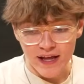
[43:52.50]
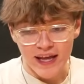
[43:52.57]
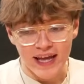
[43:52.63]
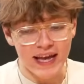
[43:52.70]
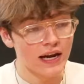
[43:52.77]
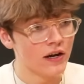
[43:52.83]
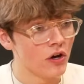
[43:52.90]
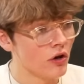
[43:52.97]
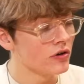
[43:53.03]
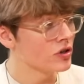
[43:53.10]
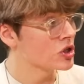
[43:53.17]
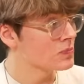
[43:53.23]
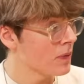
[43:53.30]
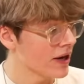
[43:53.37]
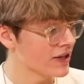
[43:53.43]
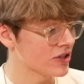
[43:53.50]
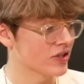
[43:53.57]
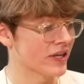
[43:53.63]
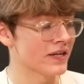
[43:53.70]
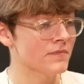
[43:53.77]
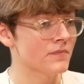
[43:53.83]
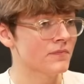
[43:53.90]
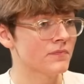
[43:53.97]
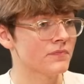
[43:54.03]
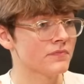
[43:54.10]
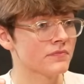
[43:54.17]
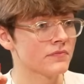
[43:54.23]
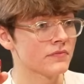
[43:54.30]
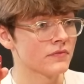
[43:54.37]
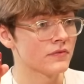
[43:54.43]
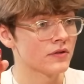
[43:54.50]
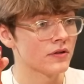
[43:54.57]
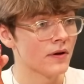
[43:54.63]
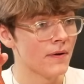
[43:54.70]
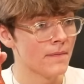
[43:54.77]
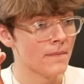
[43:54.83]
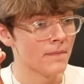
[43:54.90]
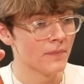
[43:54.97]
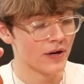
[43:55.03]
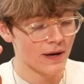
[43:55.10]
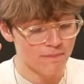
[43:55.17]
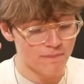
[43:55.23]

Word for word: It looks spicy. Yeah. But I